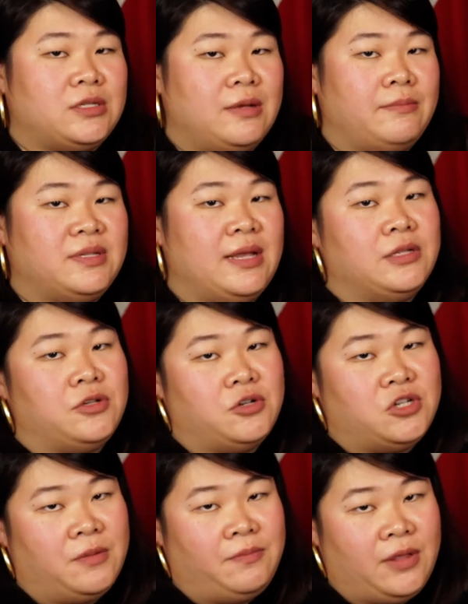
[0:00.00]
some
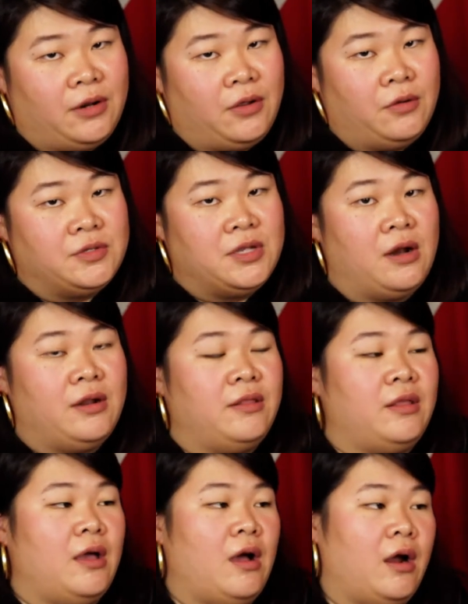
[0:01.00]
censorship that goes on in
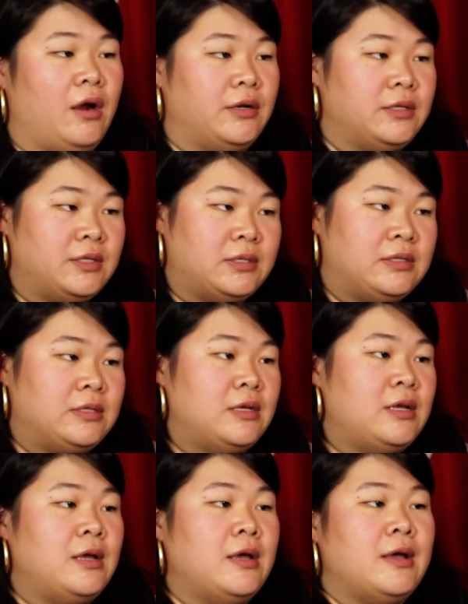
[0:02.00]
the arts.
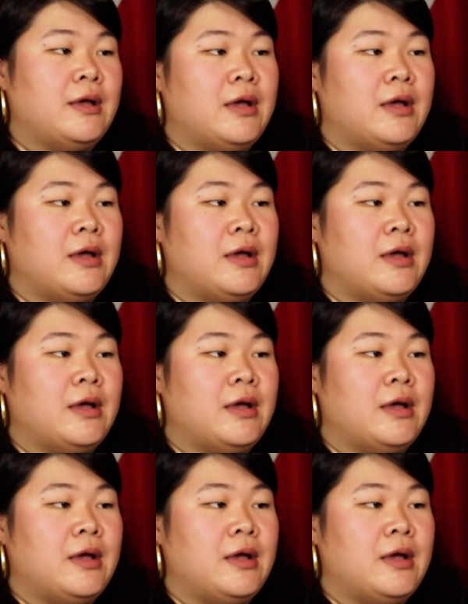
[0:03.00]
Mm -hmm.